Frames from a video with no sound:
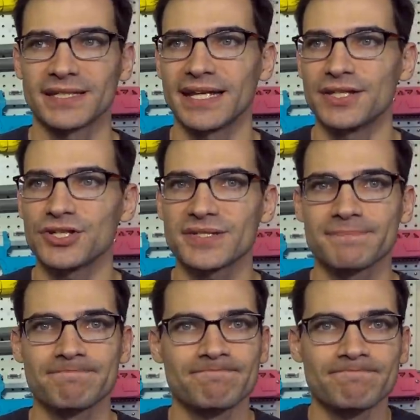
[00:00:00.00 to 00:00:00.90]
and just
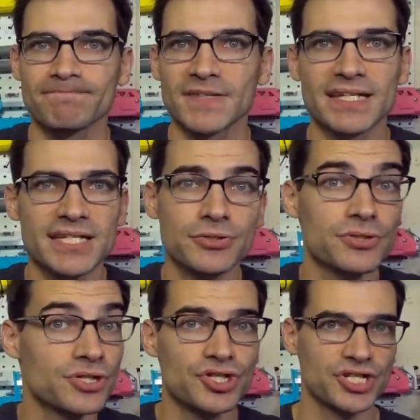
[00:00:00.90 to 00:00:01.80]

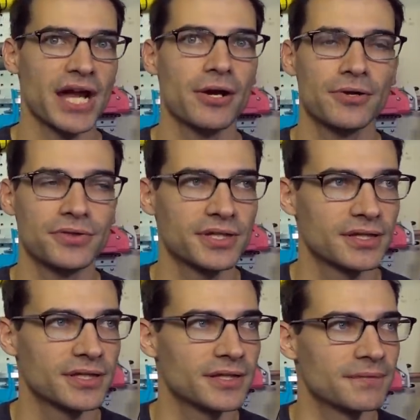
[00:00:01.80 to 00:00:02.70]
continue to share
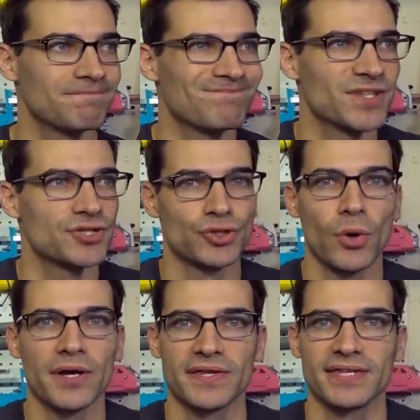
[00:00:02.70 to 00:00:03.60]
the
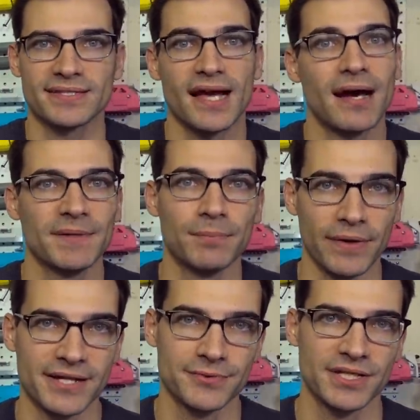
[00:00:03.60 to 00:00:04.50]
joy that this hobby
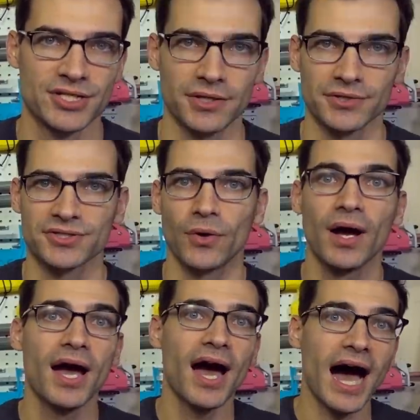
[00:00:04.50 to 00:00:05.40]
brings with each other. So
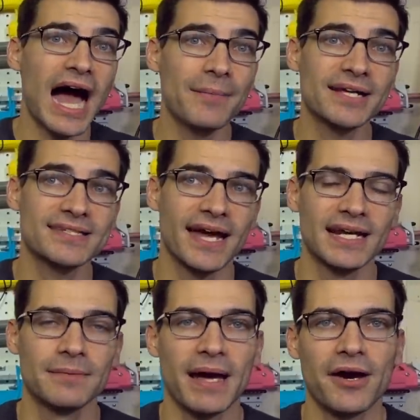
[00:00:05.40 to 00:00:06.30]
I'm
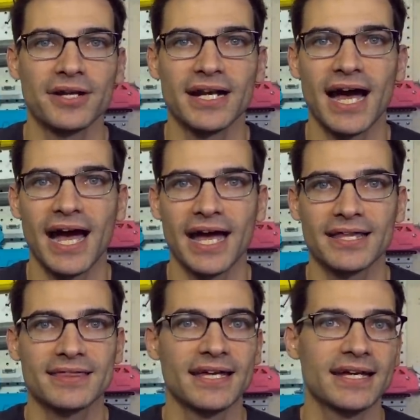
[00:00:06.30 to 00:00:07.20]
excited about it.
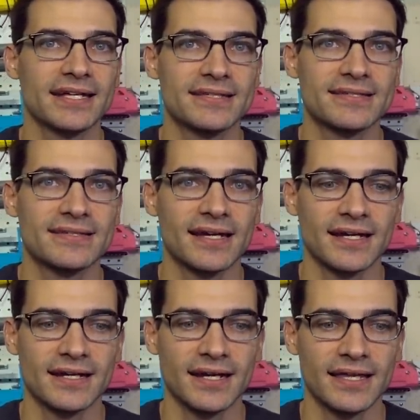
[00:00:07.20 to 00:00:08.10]
I think it's
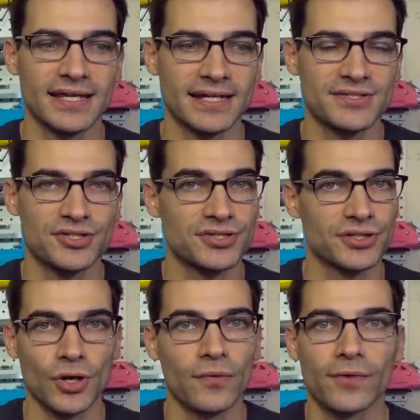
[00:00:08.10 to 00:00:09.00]
just
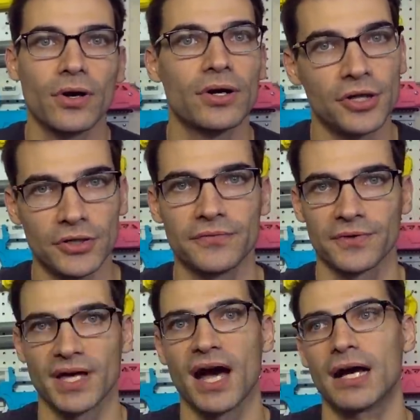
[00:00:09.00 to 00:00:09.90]
overall good
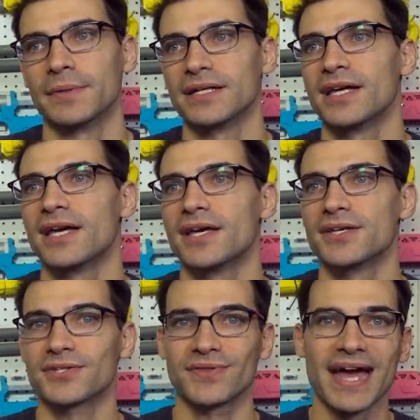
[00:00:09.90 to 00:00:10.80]
for the hobby.
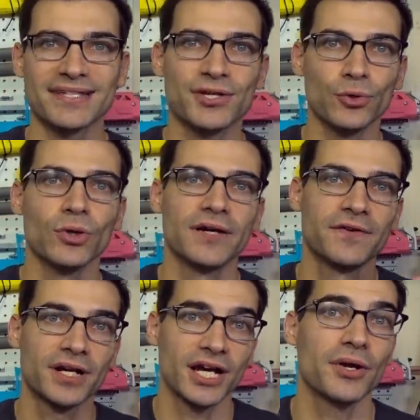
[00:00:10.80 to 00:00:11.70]
So that's cool. If
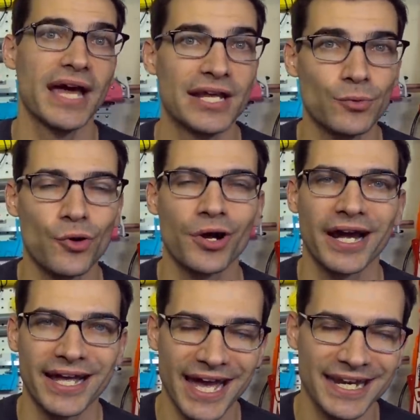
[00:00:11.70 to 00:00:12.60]
you're going to go to End War
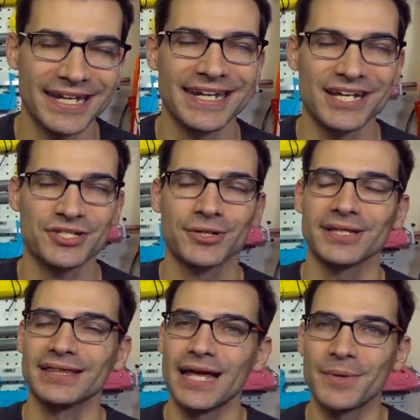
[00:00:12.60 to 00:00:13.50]
again next year,
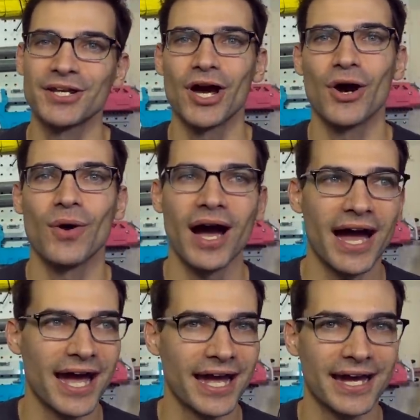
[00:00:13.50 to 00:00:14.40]
let me know.
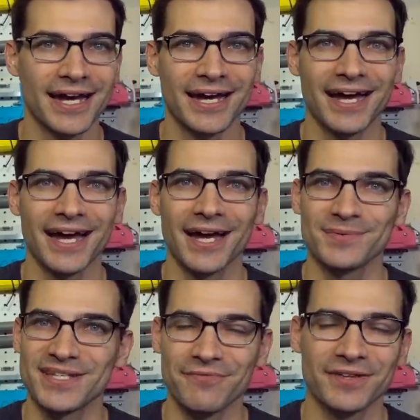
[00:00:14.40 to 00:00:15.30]
I
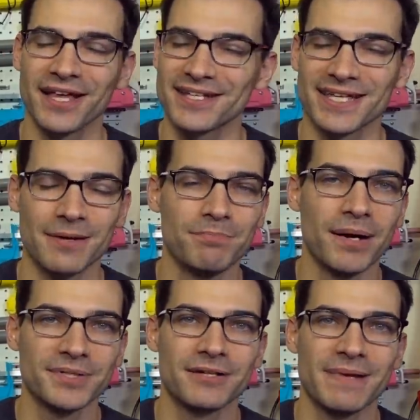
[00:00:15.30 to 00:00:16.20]
definitely, like I said, I'm
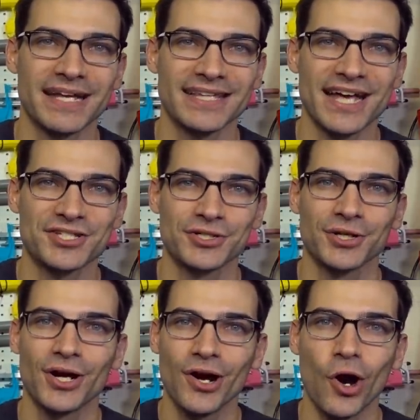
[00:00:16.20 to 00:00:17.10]
bummed I didn't make it last
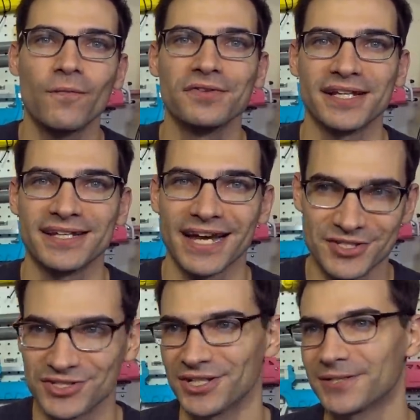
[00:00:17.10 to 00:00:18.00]
year. Hopefully
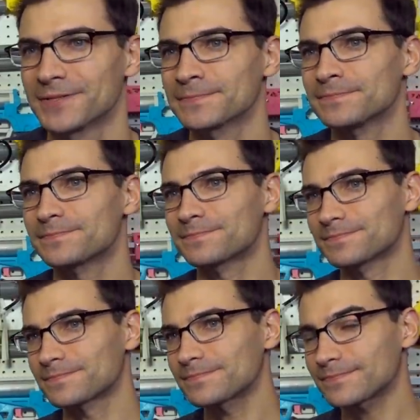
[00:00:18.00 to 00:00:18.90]
next year.
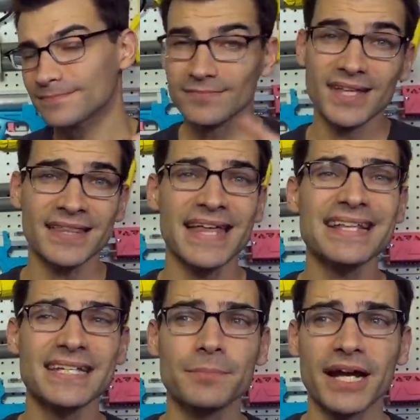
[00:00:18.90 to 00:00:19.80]

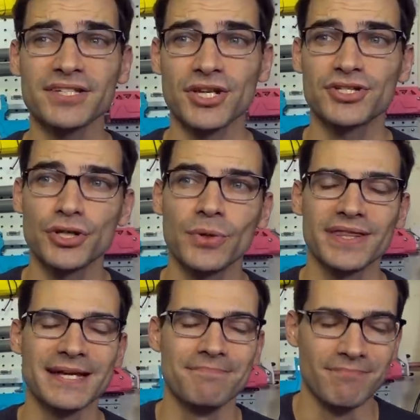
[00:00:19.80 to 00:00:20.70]
That's going to bring us to
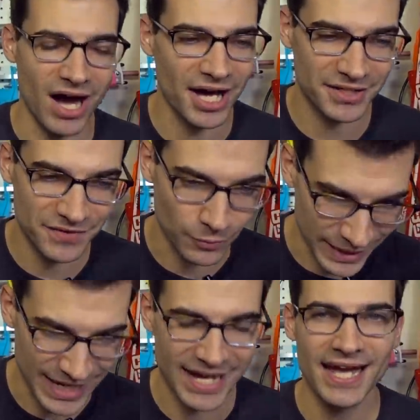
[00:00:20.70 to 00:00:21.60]
the mod of the
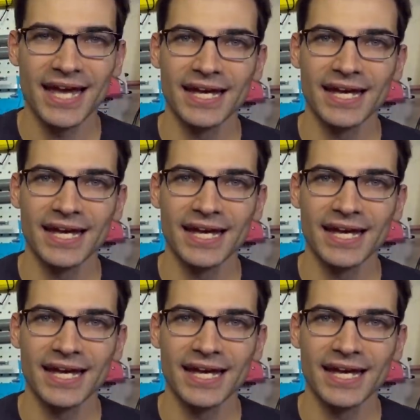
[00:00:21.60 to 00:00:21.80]
week.